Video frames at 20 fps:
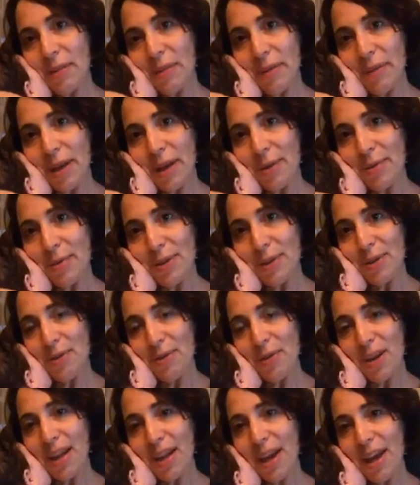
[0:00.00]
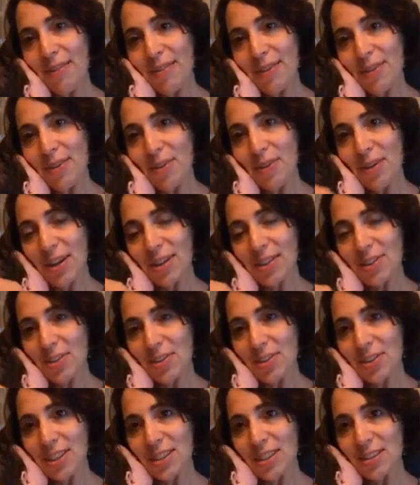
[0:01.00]
I hope that you all have your
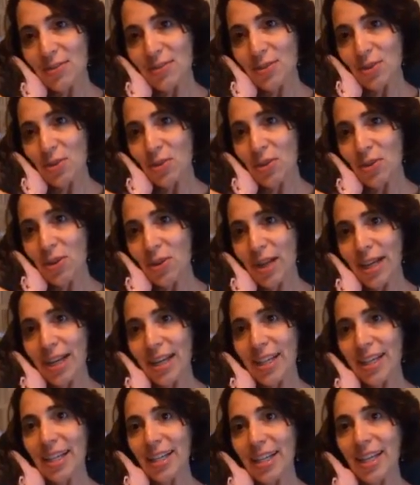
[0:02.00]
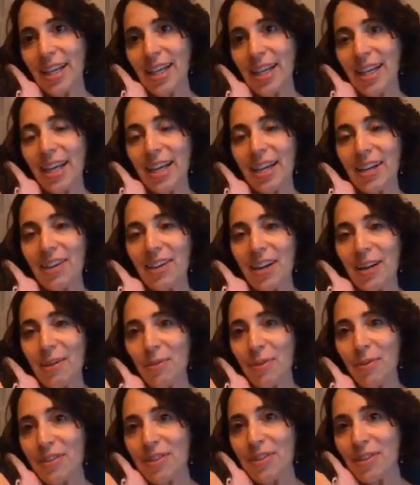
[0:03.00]
sources of joy and you're
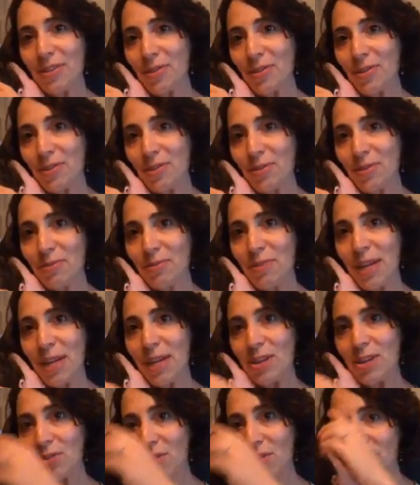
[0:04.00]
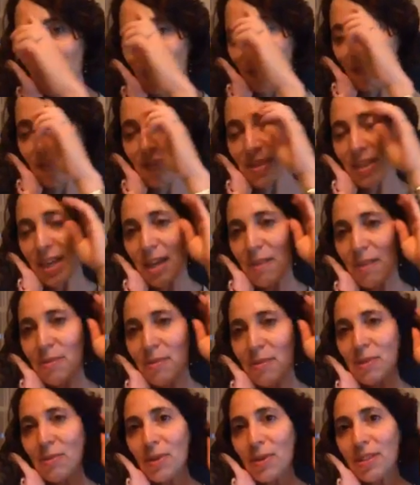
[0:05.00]
able to make sure that you have the
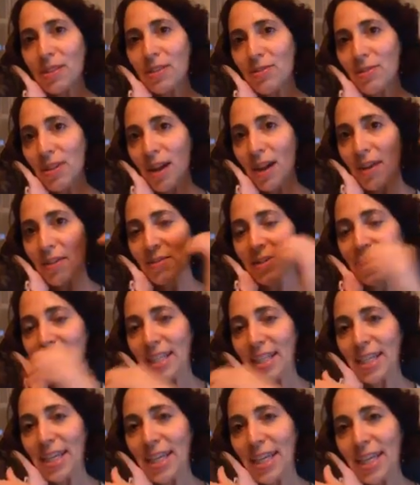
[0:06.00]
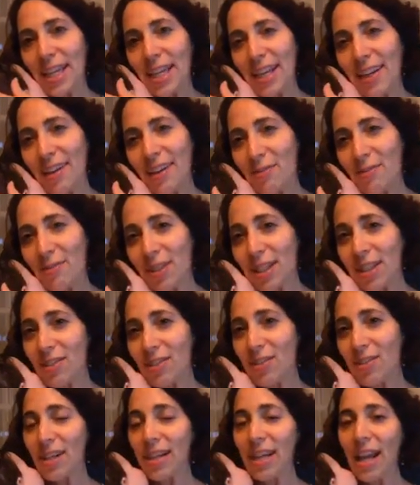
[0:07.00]
time with the ones you love, and really
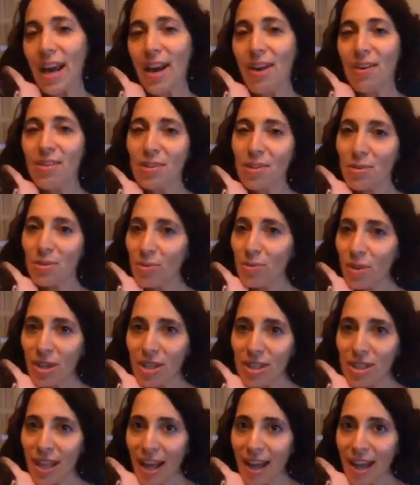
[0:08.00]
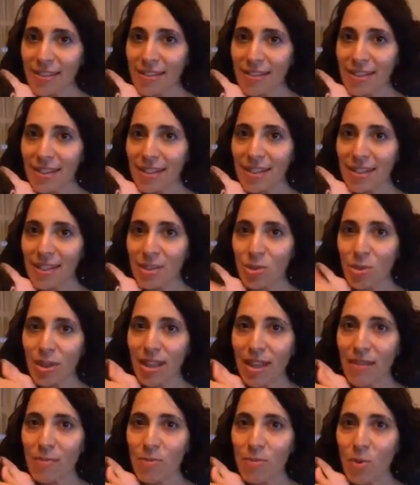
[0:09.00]
learning how to work less and
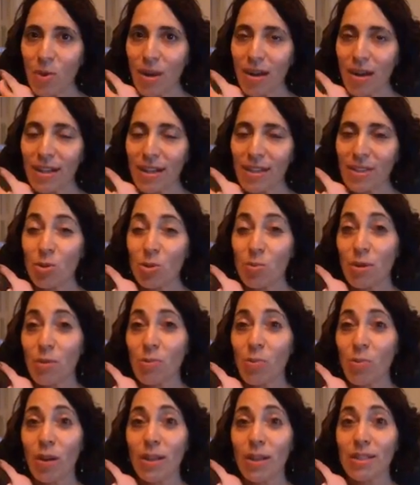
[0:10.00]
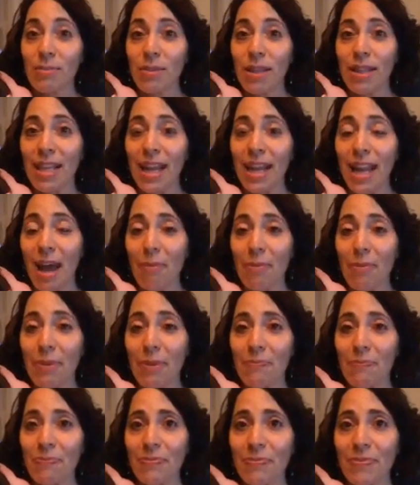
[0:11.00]
enjoy life more is super important to make that
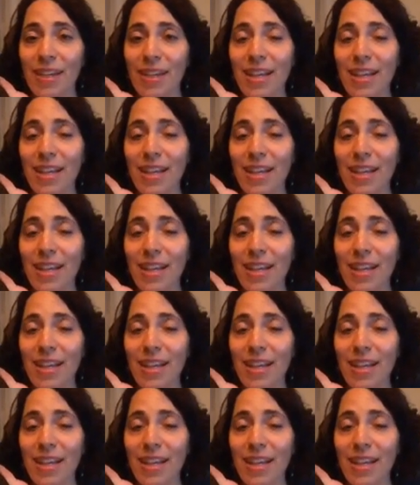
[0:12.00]
happen.